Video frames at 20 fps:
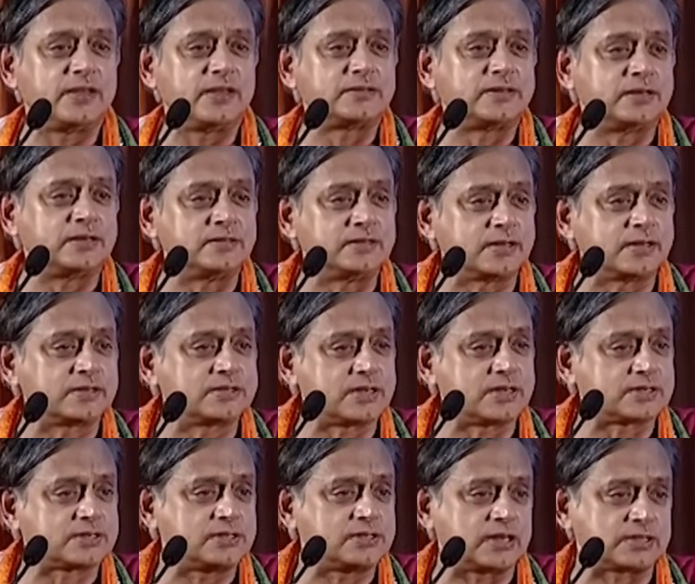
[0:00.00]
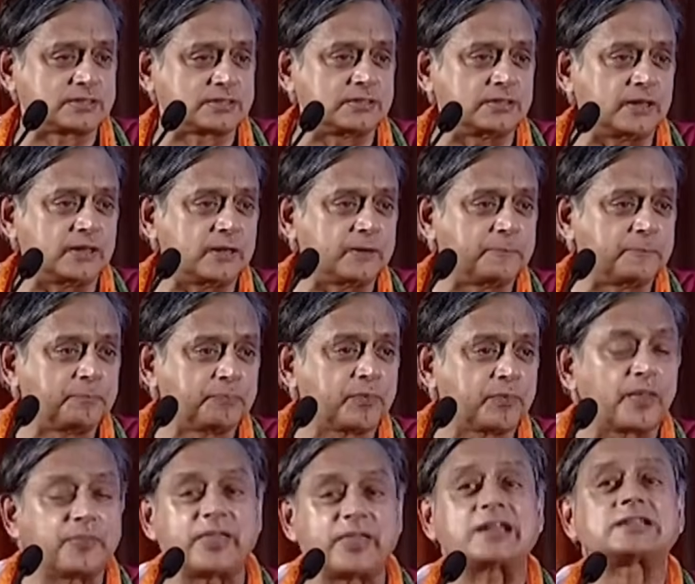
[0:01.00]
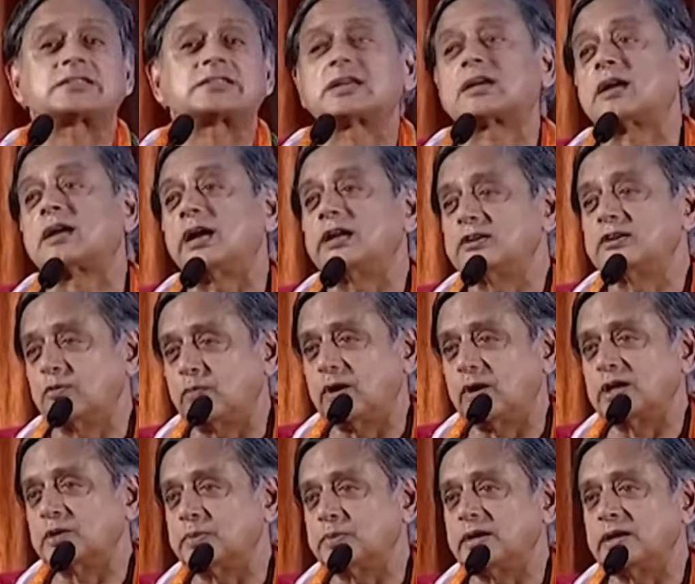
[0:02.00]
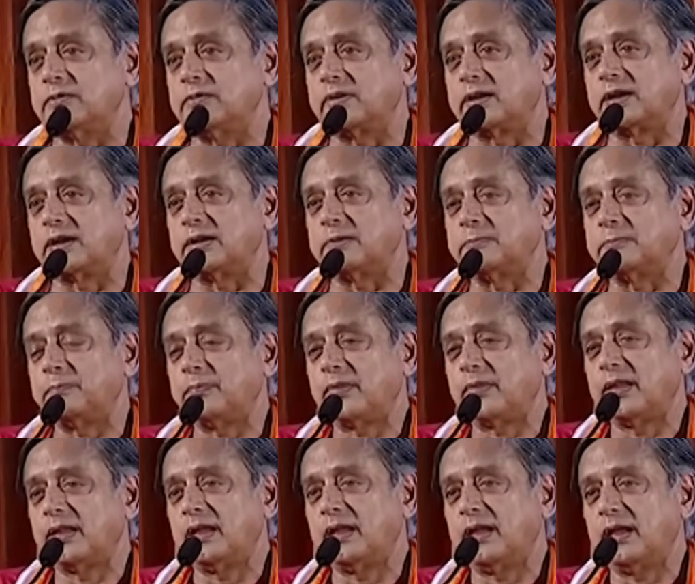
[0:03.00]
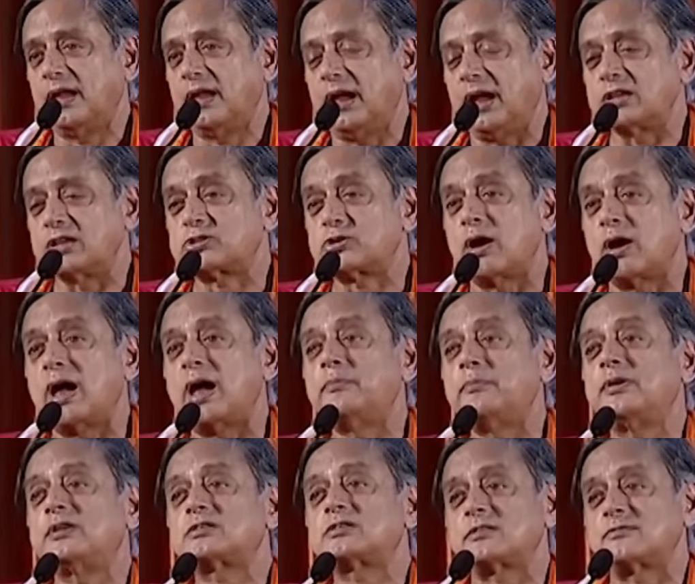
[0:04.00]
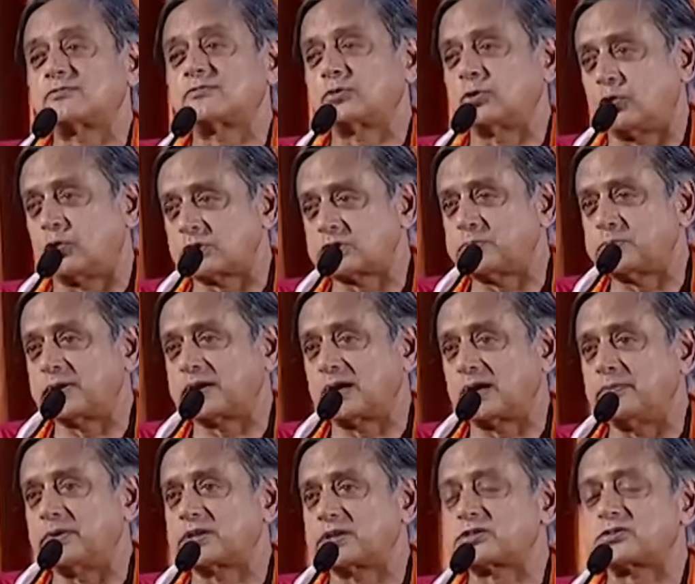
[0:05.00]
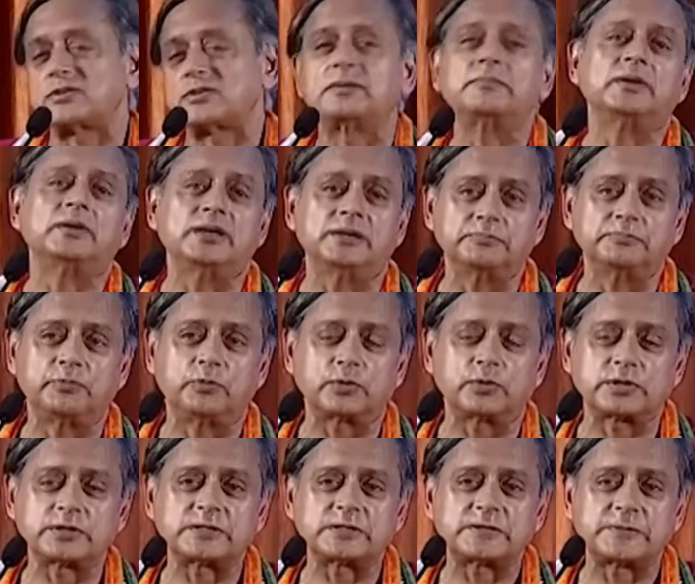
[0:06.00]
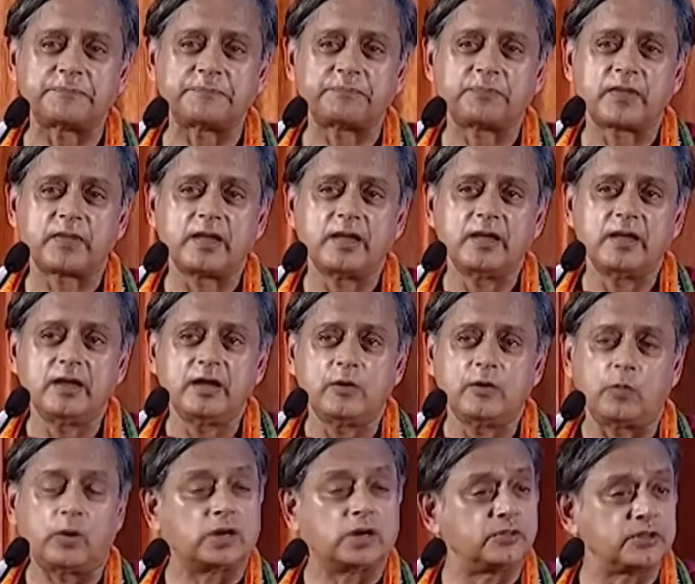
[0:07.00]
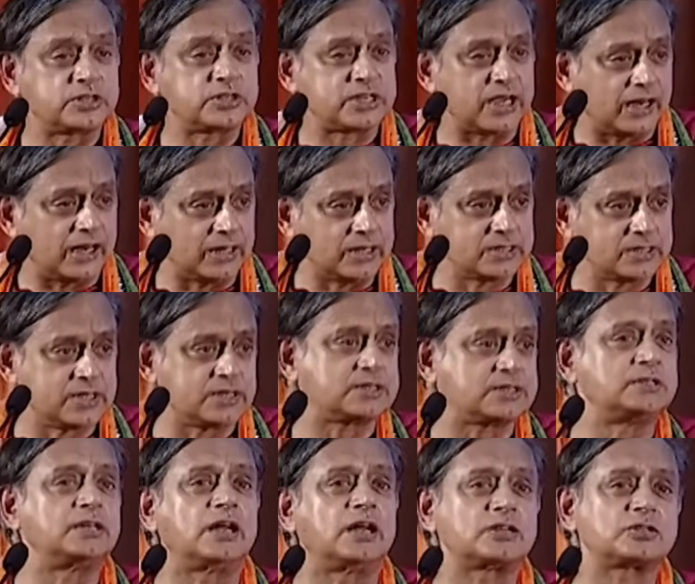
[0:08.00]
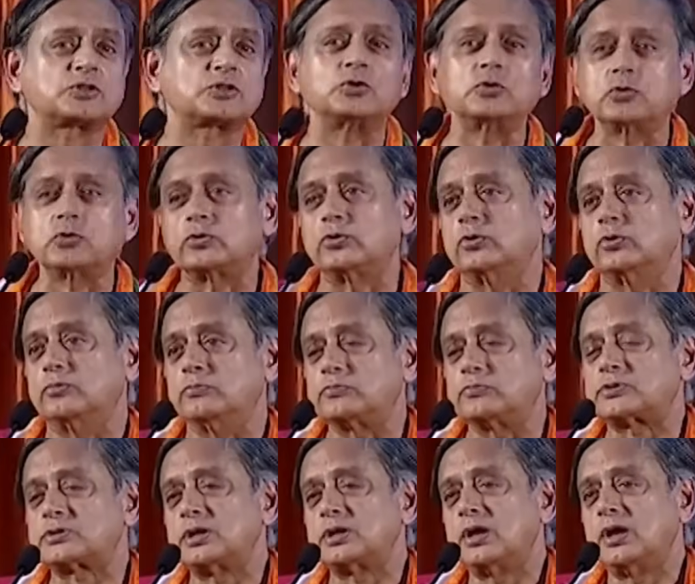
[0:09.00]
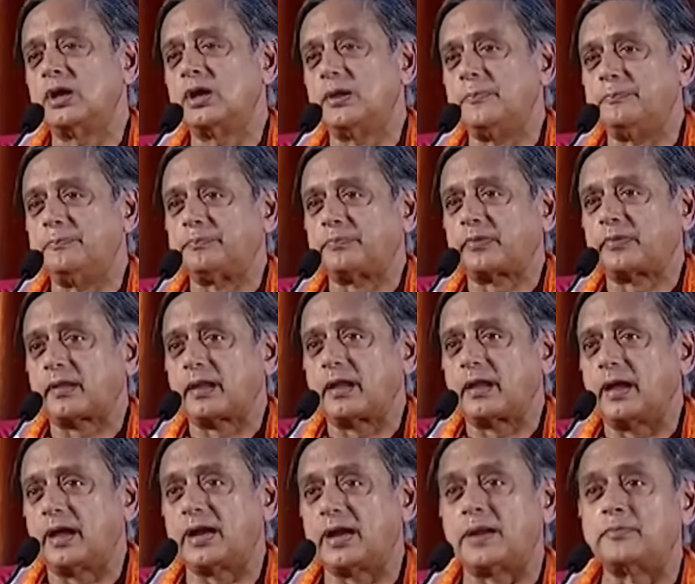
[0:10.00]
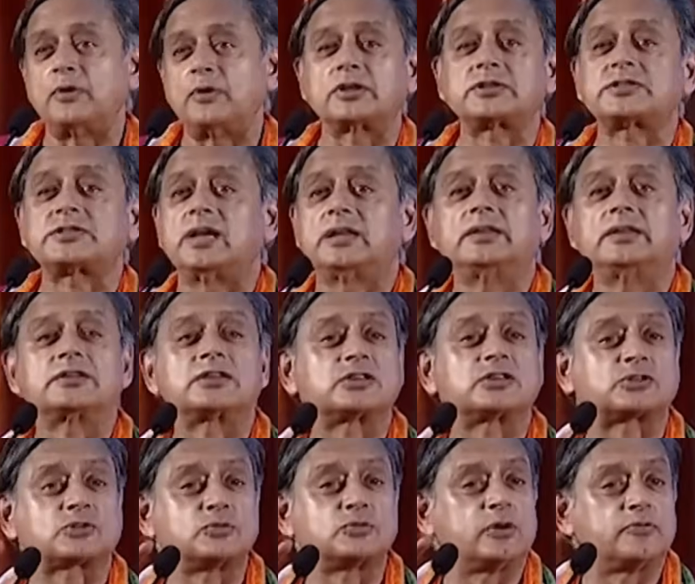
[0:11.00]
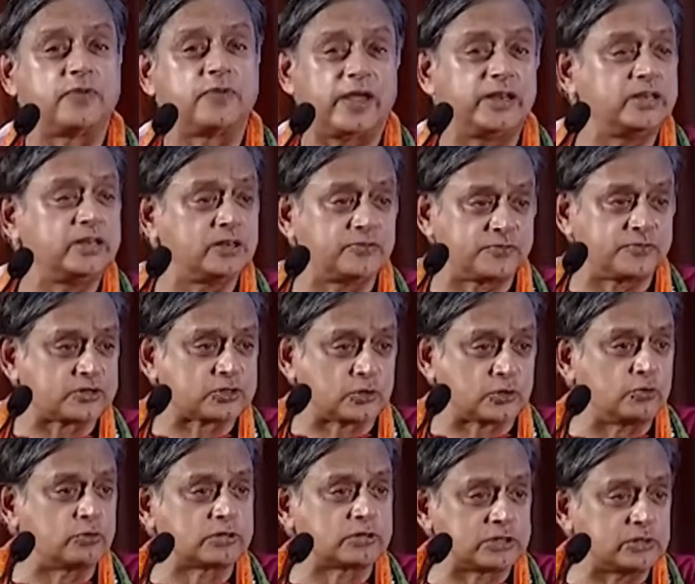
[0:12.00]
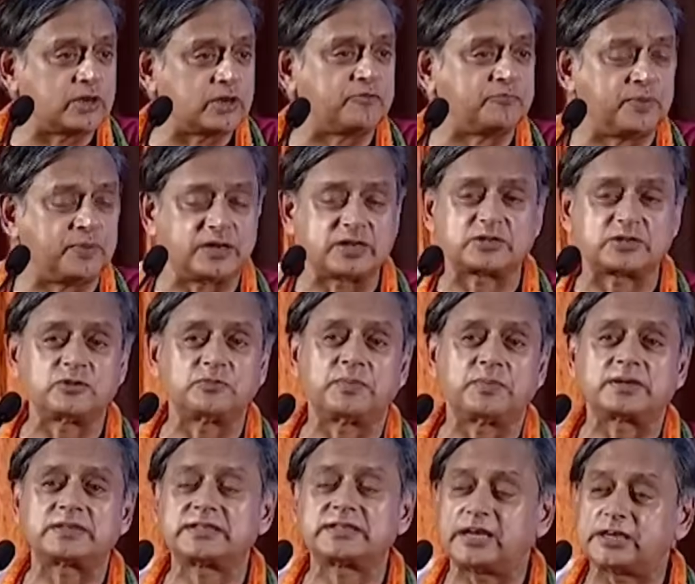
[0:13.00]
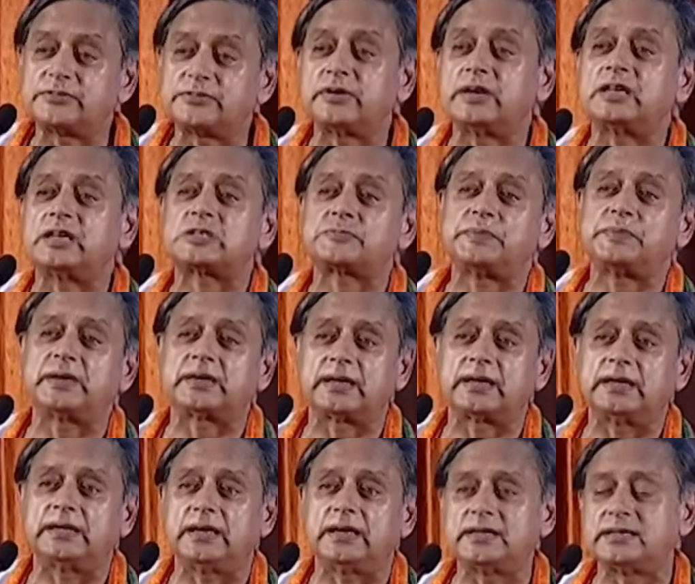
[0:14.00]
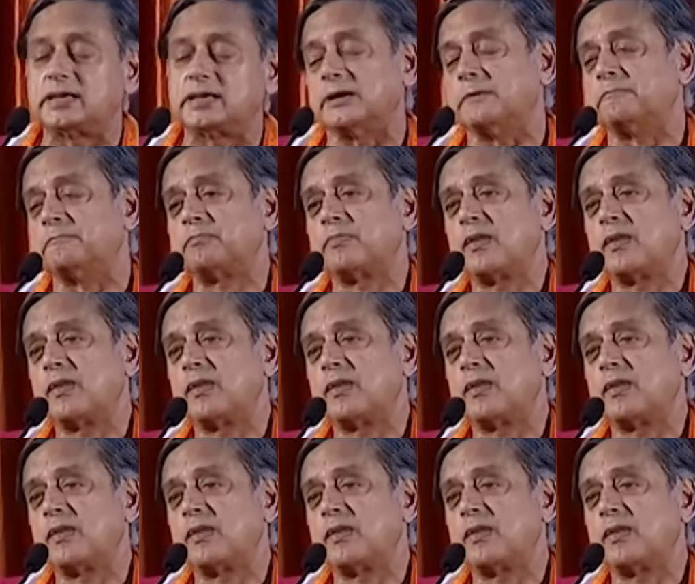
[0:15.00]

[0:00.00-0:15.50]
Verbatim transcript: that didn't exist yesterday. That's the kind of world we're living in. And so habits of thought become extremely important. One of the challenges in our schoolrooms, and I'm not saying this is true of any of the schools you have been to, but generally speaking in India,